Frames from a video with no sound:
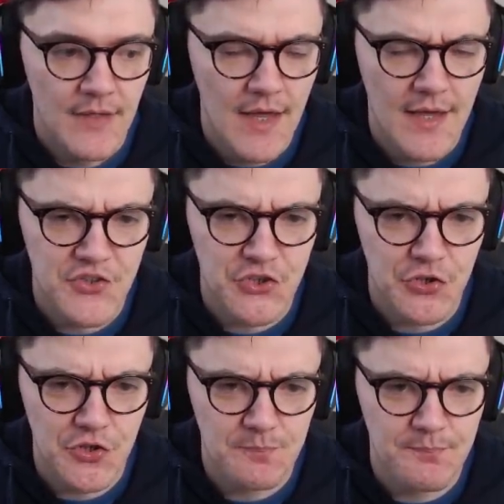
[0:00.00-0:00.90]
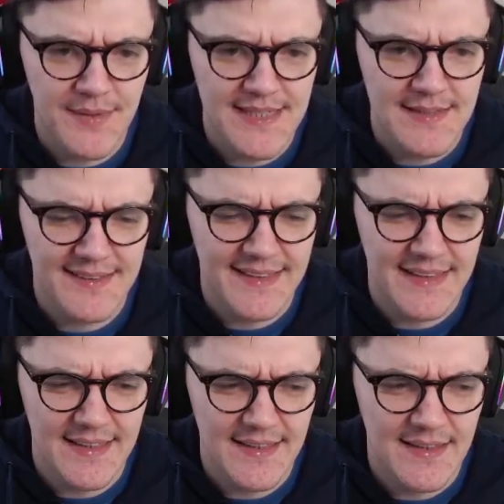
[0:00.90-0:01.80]
Should be a
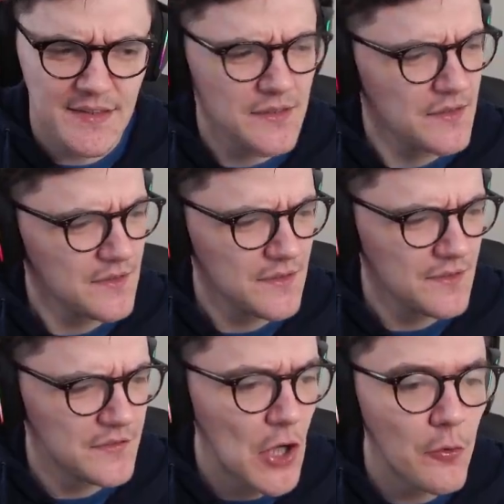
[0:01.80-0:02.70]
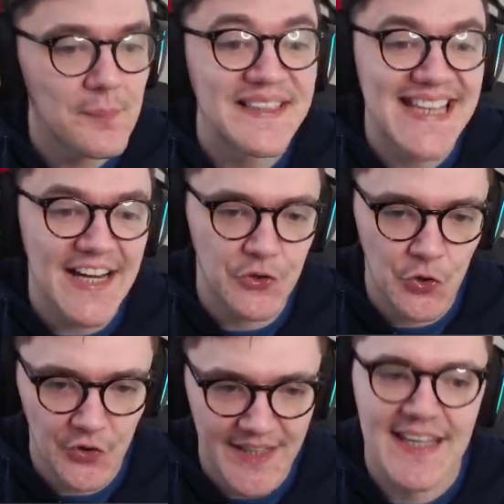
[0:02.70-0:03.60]
kill. No, it would be second
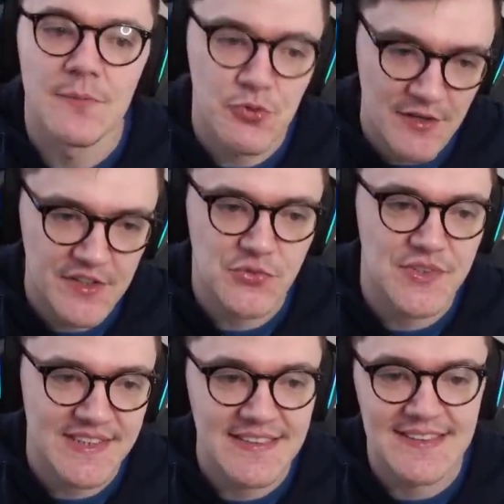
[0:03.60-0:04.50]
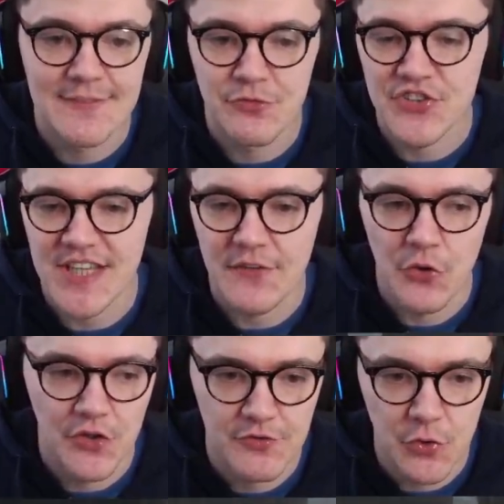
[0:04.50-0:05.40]
hook here. The previous was the Deliverance
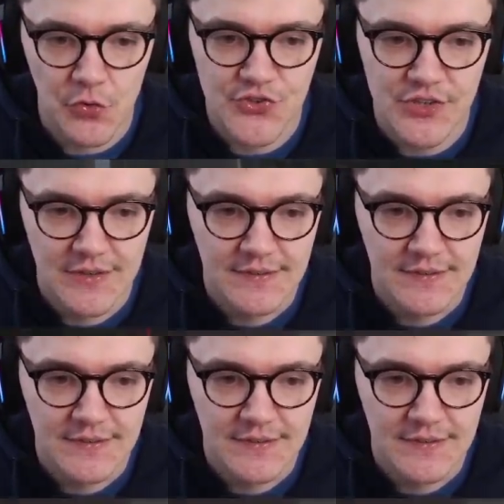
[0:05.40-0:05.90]
unhook, of course.